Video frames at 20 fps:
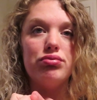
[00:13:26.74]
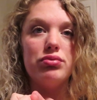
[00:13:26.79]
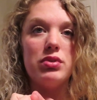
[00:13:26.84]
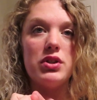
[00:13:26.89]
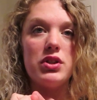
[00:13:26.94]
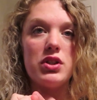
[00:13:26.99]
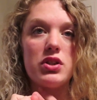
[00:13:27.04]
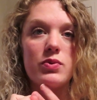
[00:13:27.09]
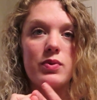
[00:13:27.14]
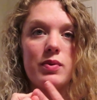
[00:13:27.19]

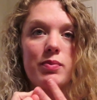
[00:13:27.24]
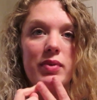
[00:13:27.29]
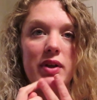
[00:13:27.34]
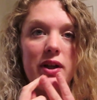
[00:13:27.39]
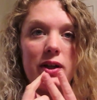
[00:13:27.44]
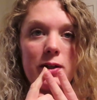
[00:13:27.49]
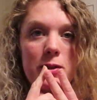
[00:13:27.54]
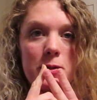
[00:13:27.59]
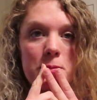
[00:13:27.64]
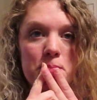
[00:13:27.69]
I just went
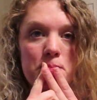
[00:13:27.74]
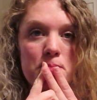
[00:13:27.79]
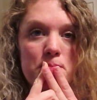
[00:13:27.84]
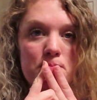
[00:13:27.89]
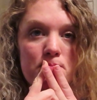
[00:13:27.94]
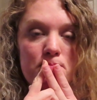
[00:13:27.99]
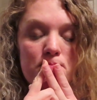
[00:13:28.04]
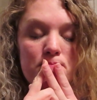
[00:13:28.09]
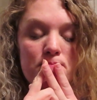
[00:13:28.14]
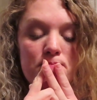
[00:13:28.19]
blank,
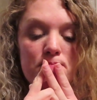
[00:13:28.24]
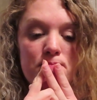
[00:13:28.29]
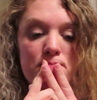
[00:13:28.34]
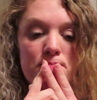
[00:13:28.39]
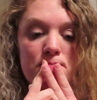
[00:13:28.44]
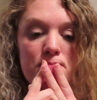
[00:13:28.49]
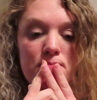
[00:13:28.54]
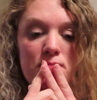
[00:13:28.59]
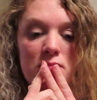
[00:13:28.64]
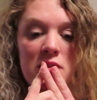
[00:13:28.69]

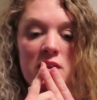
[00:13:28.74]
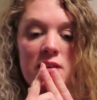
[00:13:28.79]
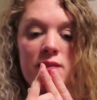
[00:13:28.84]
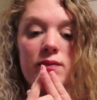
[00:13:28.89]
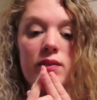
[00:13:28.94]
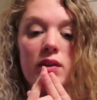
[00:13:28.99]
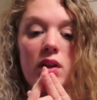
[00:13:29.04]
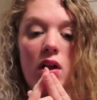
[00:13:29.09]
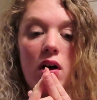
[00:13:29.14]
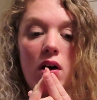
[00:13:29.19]

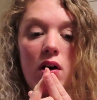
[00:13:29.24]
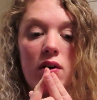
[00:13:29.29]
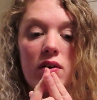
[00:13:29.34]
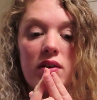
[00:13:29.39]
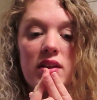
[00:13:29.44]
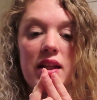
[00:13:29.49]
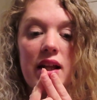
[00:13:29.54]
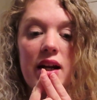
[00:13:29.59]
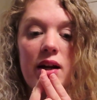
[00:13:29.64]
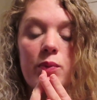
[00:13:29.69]

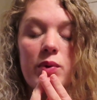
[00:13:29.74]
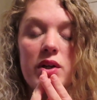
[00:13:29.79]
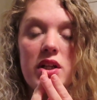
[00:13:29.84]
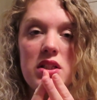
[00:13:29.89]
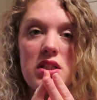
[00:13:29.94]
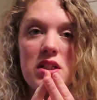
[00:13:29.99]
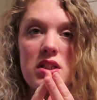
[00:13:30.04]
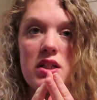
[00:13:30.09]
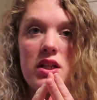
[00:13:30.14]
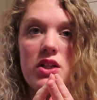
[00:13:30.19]
vlog that I
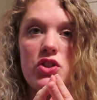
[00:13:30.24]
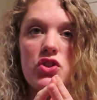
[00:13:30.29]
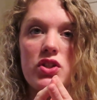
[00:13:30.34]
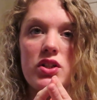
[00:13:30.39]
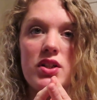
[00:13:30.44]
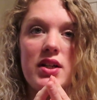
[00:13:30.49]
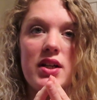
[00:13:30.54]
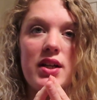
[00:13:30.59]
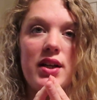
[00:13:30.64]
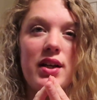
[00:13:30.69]
wanted to touch
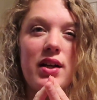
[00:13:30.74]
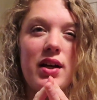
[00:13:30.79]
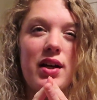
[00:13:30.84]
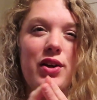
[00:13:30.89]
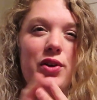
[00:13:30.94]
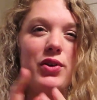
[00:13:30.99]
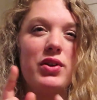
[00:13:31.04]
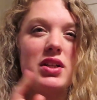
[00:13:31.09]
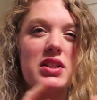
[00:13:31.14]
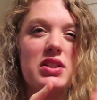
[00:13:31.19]
on. I
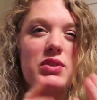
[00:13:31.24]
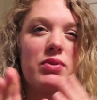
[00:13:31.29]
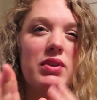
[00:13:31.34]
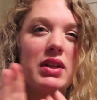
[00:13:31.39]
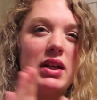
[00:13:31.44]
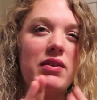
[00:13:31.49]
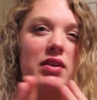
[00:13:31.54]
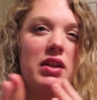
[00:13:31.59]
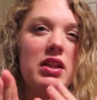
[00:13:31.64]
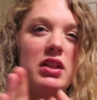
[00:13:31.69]
know it doesn't
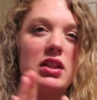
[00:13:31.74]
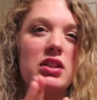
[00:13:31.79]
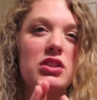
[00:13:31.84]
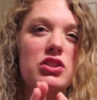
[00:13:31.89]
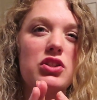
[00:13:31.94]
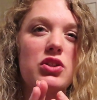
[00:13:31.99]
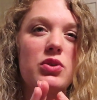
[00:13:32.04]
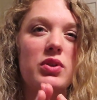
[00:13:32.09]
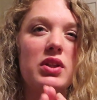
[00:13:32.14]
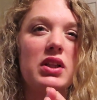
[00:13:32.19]
really have anything
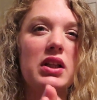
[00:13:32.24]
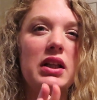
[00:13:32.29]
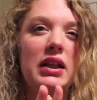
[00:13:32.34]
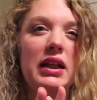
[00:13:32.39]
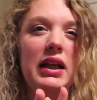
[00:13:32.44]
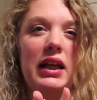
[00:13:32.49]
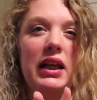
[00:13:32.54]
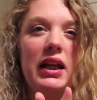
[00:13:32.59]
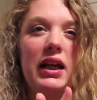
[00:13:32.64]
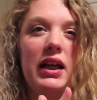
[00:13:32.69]
to do with
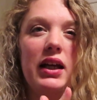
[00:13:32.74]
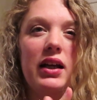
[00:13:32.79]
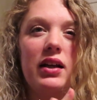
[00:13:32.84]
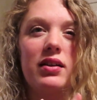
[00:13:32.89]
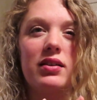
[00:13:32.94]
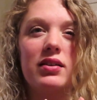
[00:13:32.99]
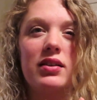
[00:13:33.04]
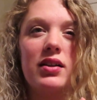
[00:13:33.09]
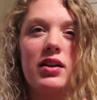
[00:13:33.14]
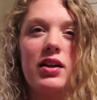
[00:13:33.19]

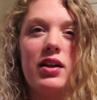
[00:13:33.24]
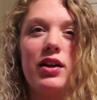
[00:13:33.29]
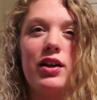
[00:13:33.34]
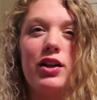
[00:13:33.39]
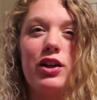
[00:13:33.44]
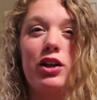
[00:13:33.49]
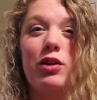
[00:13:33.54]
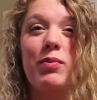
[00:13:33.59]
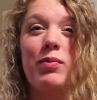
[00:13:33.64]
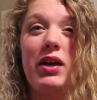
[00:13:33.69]
cleaning.
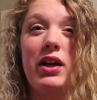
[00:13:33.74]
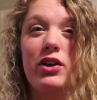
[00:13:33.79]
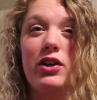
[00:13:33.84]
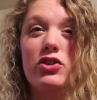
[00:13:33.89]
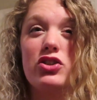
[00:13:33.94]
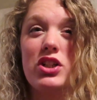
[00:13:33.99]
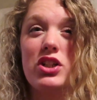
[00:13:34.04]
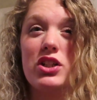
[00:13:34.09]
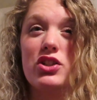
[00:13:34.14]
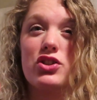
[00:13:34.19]
You may
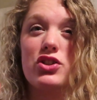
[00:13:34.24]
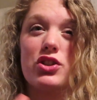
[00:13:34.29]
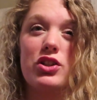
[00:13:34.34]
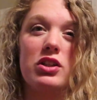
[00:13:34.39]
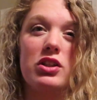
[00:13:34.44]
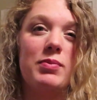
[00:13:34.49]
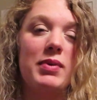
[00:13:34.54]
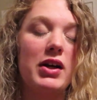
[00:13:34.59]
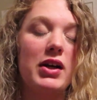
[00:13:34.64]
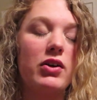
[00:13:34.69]
hear Jester
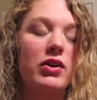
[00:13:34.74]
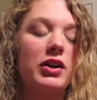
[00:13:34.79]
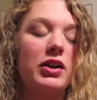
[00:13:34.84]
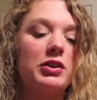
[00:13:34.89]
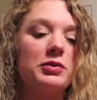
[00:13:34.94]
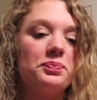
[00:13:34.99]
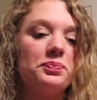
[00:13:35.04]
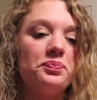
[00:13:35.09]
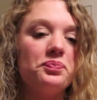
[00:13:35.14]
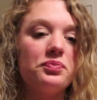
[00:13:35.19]
in the
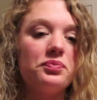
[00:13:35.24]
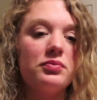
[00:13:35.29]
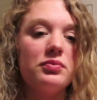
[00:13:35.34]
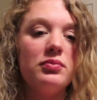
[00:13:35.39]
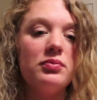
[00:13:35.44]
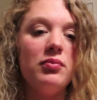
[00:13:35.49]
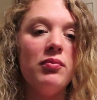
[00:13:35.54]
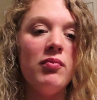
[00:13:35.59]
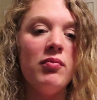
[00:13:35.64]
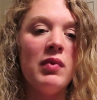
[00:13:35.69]
background,
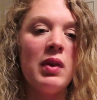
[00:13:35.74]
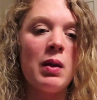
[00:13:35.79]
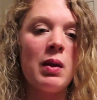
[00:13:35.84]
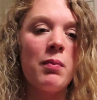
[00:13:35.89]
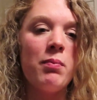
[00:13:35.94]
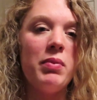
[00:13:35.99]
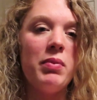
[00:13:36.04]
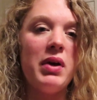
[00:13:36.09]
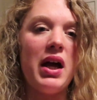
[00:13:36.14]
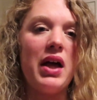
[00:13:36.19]

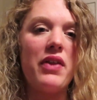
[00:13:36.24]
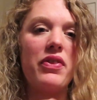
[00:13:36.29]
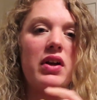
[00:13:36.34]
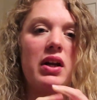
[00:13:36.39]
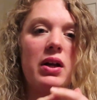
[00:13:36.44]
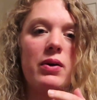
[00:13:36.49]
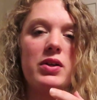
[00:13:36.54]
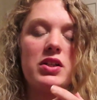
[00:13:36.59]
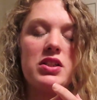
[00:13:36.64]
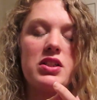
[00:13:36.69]
but I
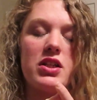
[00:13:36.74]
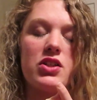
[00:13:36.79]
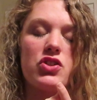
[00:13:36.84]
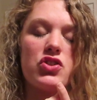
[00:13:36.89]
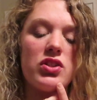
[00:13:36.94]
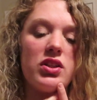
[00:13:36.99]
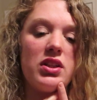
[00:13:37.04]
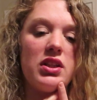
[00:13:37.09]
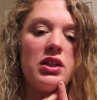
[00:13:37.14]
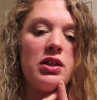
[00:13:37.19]
thought I would touch
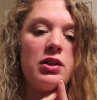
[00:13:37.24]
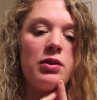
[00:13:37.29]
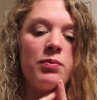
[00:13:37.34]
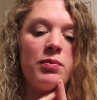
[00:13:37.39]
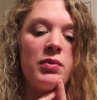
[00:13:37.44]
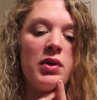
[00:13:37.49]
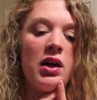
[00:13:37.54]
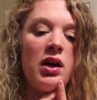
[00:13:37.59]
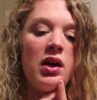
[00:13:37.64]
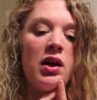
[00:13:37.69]
on
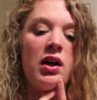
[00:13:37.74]
them.